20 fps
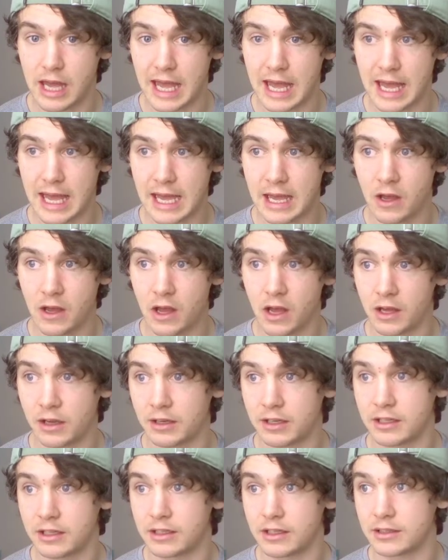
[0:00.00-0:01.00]

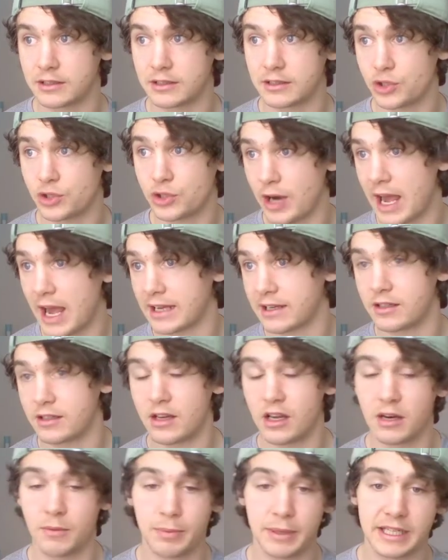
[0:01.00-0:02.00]
on a track and
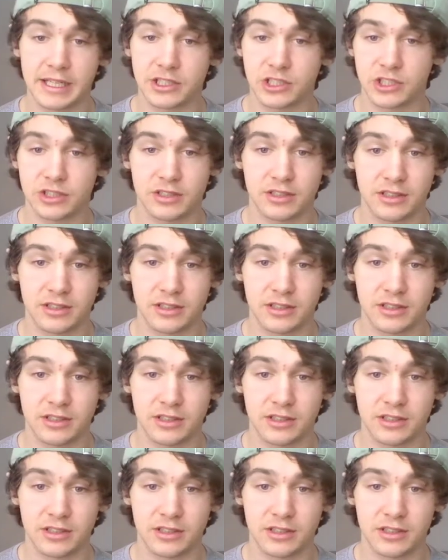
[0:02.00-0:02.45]
on a pitch,